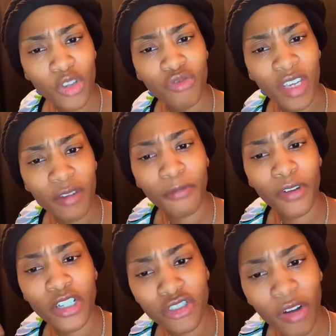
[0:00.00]
when you get
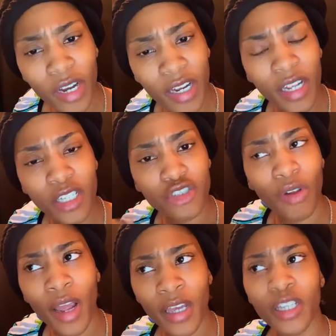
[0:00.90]
frustrated and
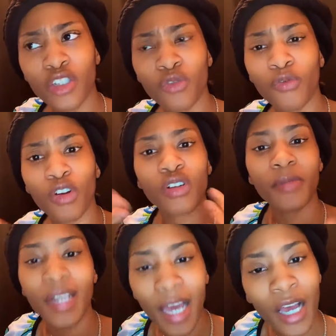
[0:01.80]
trying to
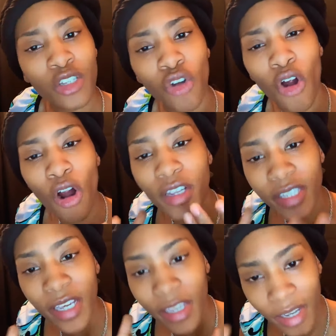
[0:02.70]
verbalize or
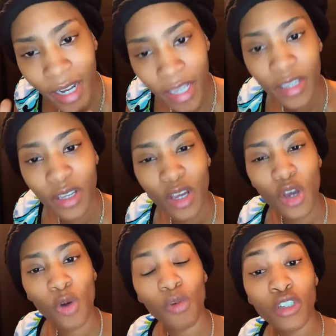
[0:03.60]
articulate
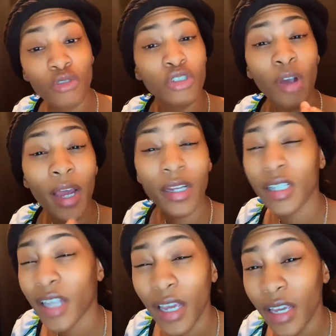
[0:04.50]
what you're trying
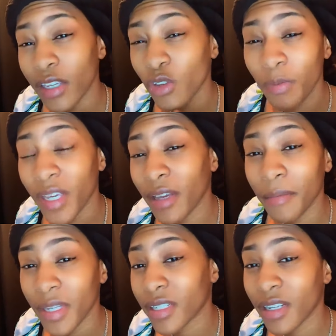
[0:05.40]
to say and you
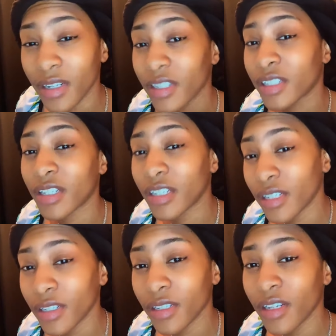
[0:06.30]
being
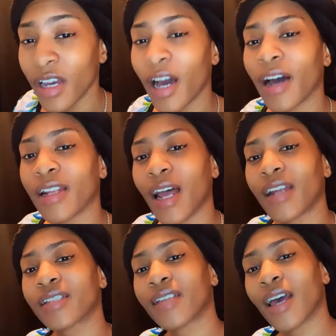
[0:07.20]
misunderstood a
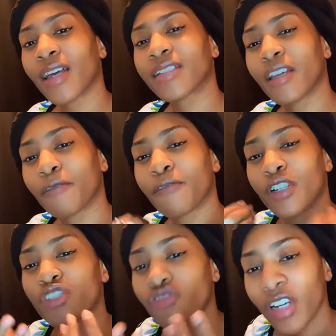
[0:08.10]
lot of times that
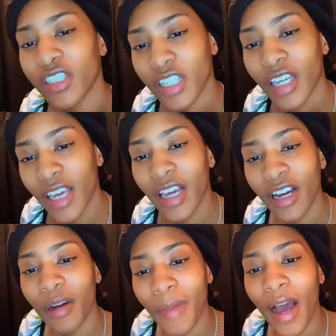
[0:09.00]
frustration can
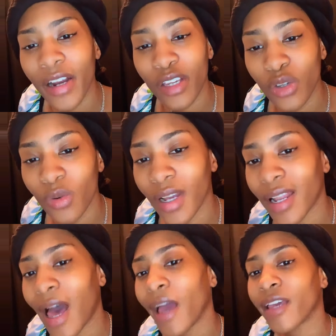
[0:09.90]
come out of you a
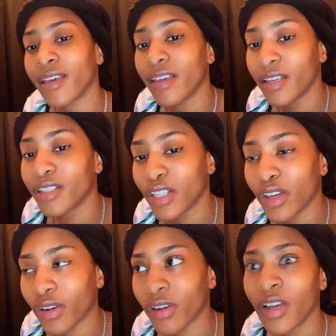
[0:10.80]
lot
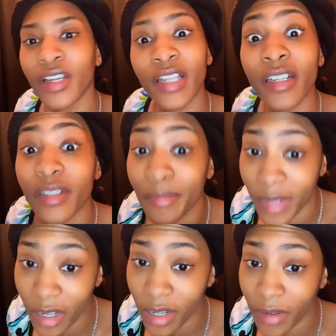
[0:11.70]
easier than
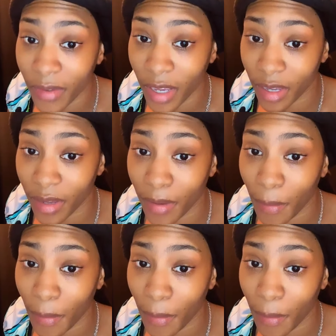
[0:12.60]
some love can